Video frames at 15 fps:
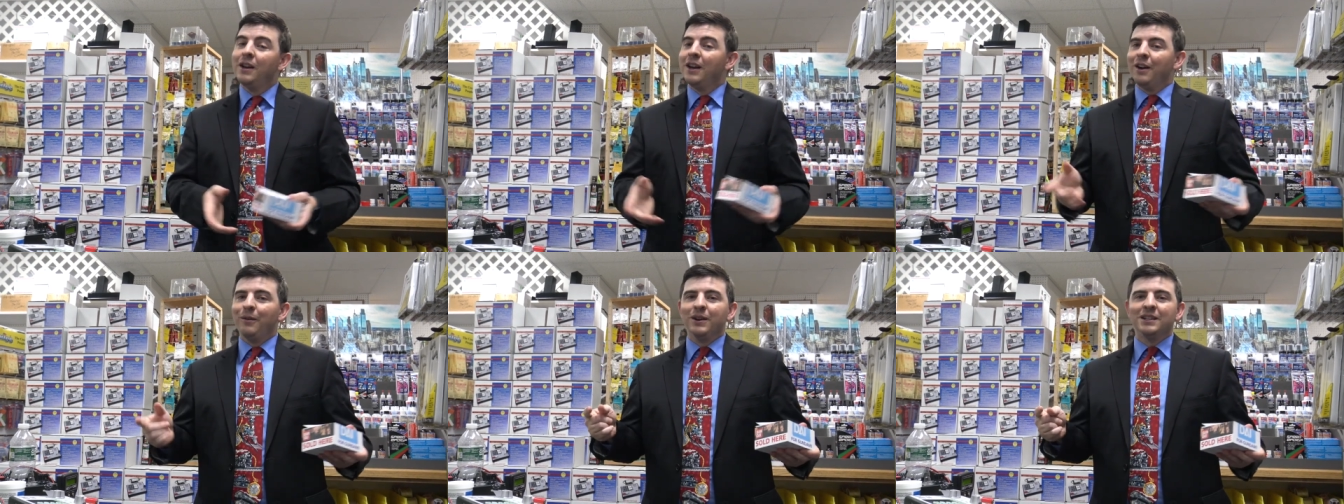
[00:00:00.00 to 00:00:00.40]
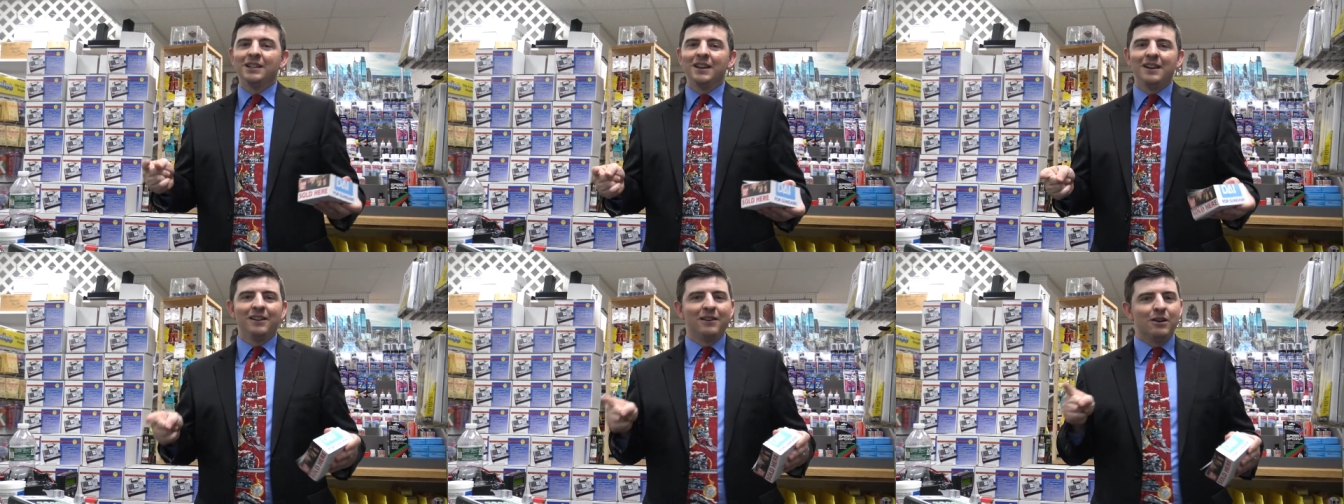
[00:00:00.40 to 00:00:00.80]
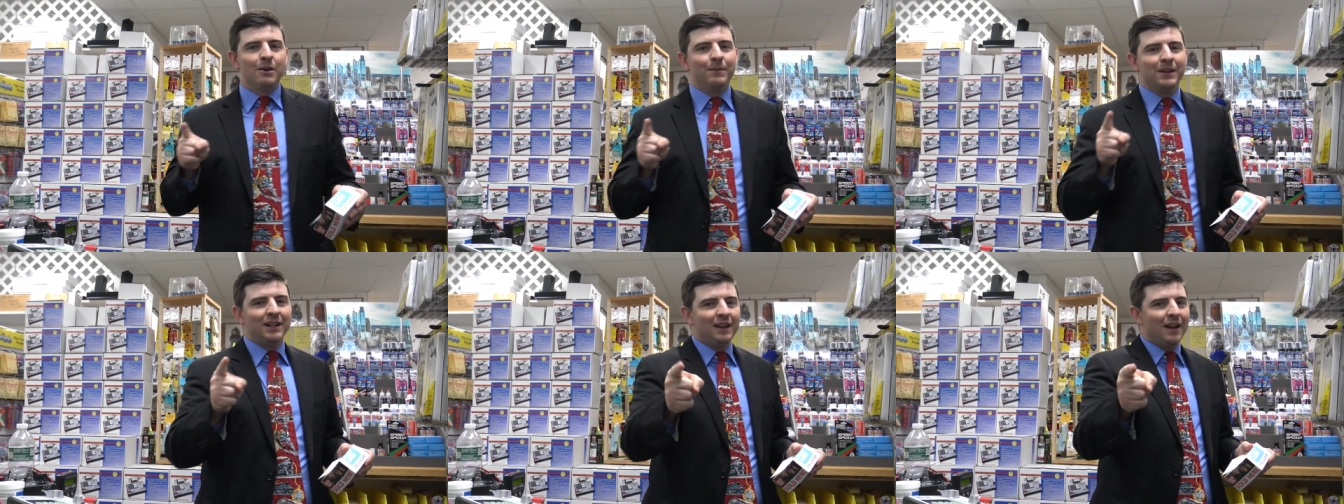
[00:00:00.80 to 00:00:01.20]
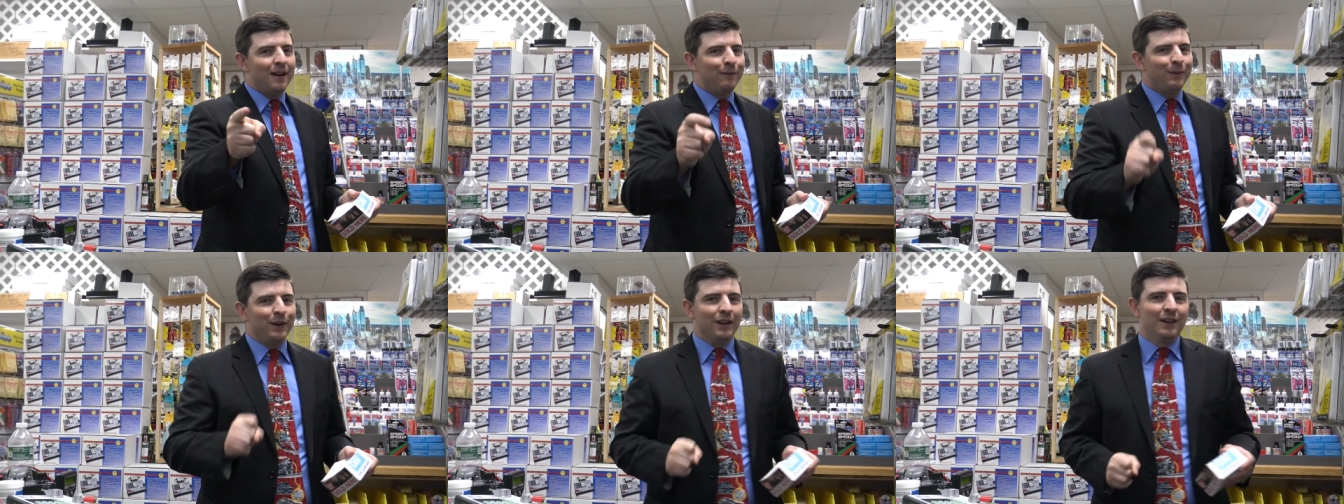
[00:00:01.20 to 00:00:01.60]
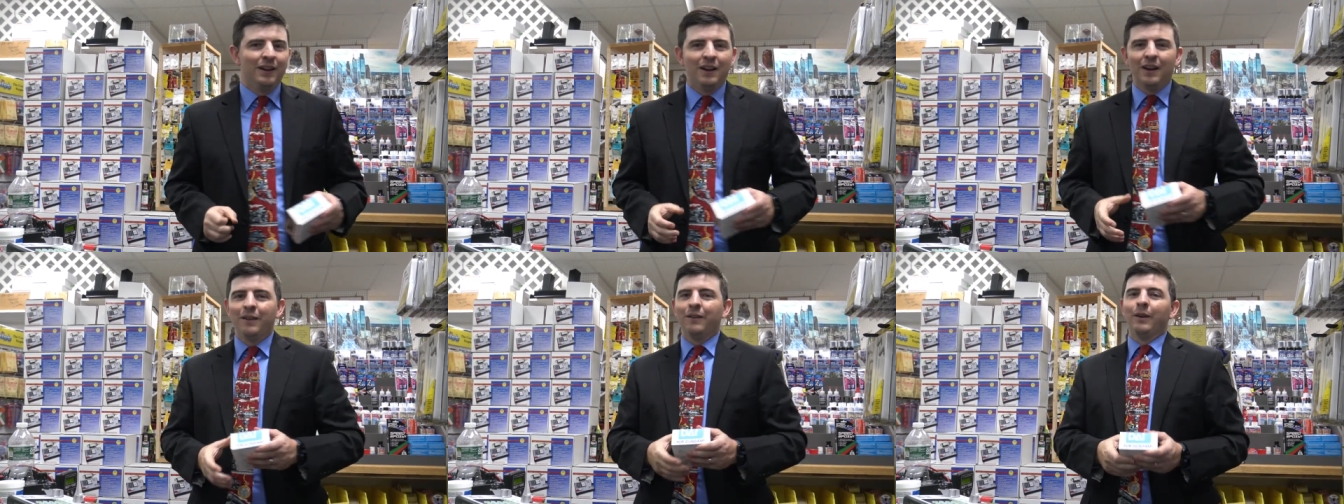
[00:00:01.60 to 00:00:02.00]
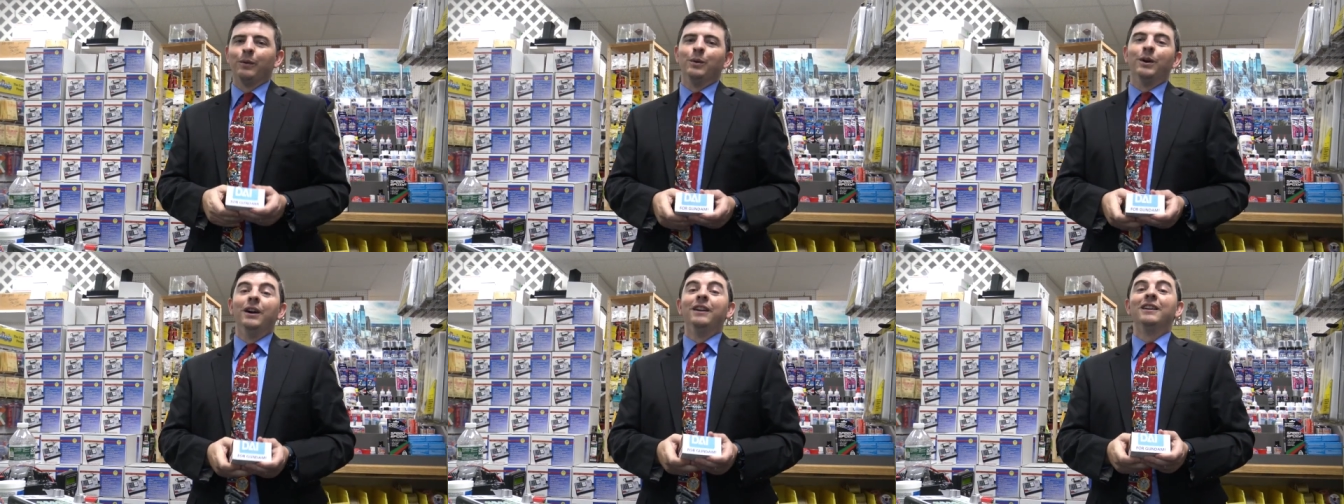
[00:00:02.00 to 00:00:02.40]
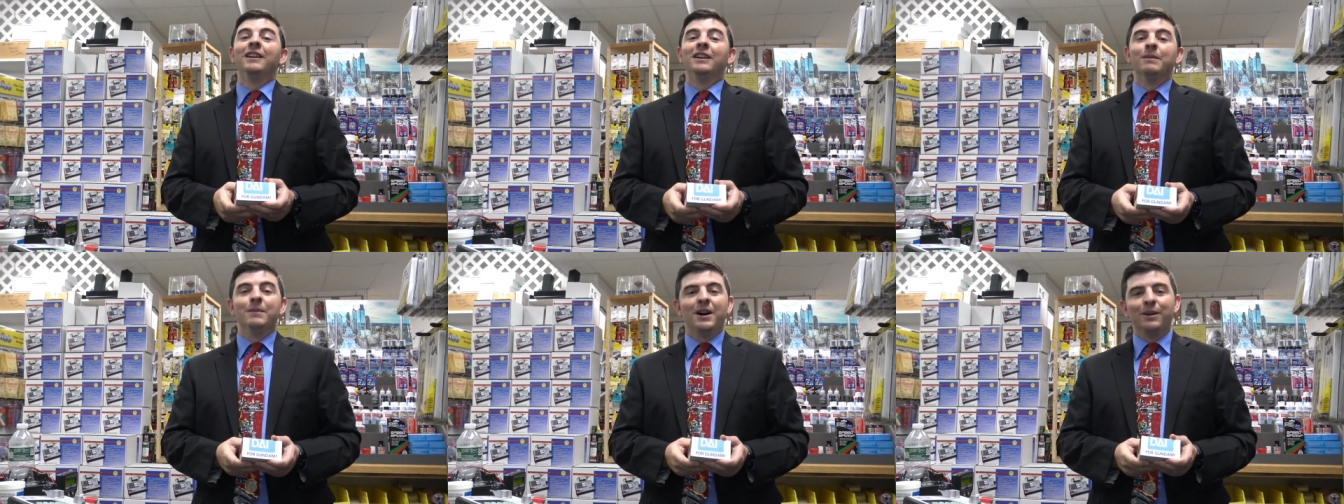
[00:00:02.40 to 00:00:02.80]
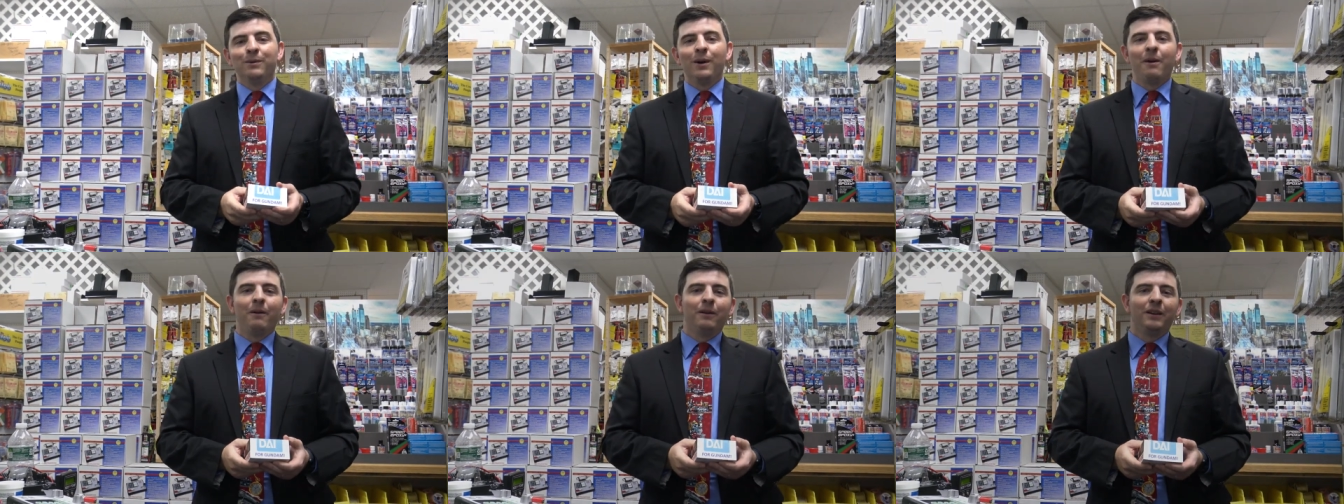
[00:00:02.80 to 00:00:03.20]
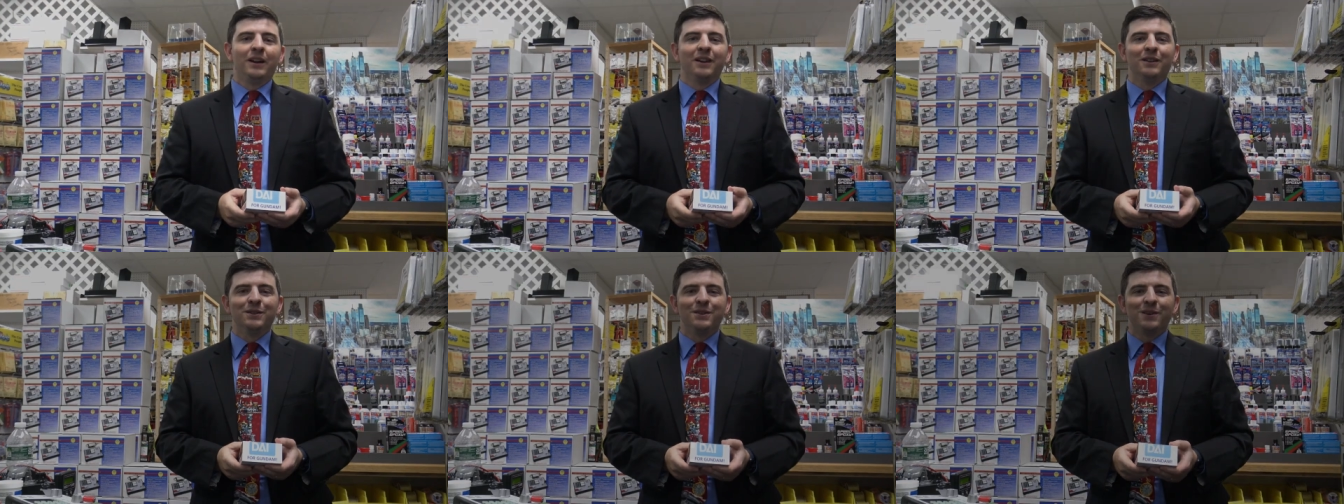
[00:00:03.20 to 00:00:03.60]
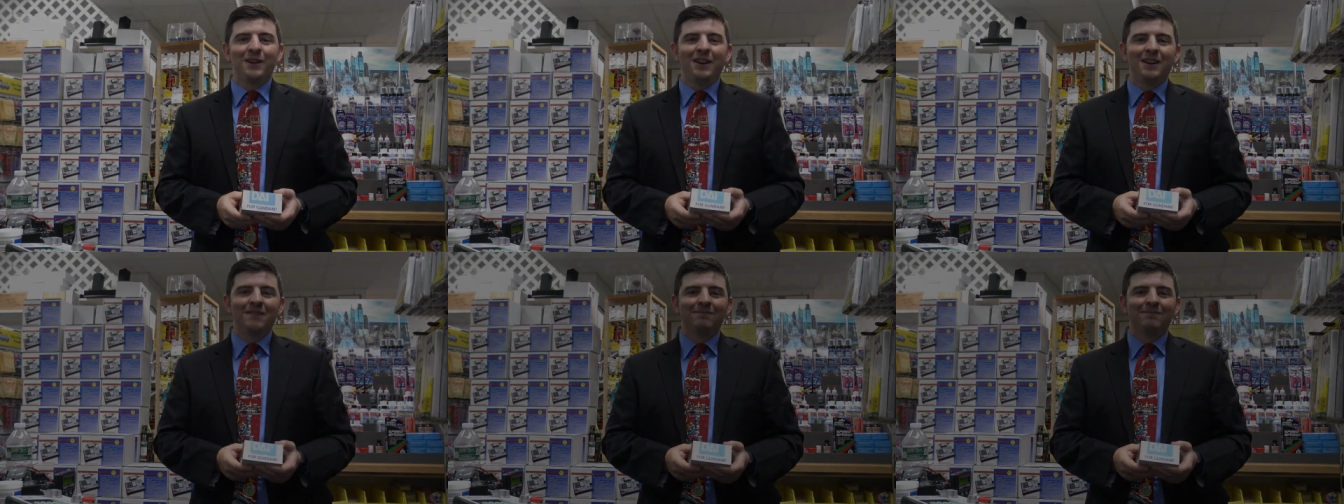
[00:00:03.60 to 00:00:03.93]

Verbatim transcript: And once again, you're going to be the envy of everyone in the model railroading industry.